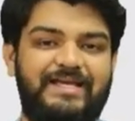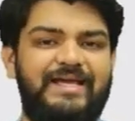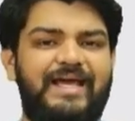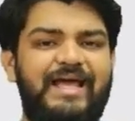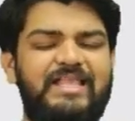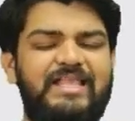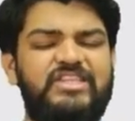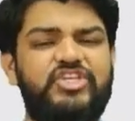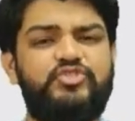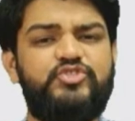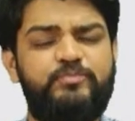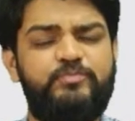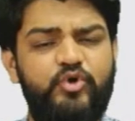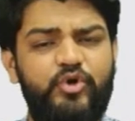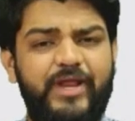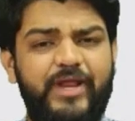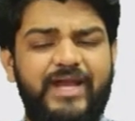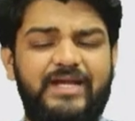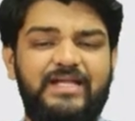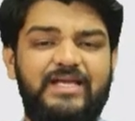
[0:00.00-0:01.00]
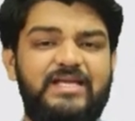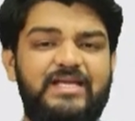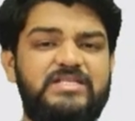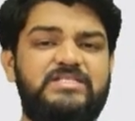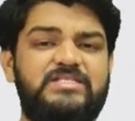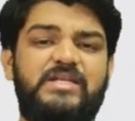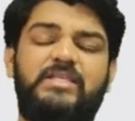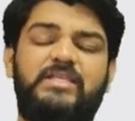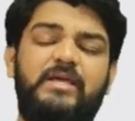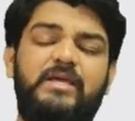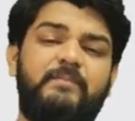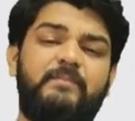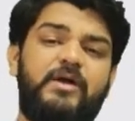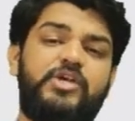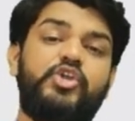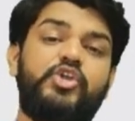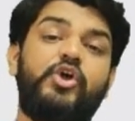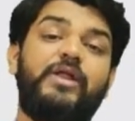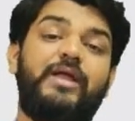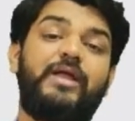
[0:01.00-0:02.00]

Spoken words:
And this butyrate is nothing but your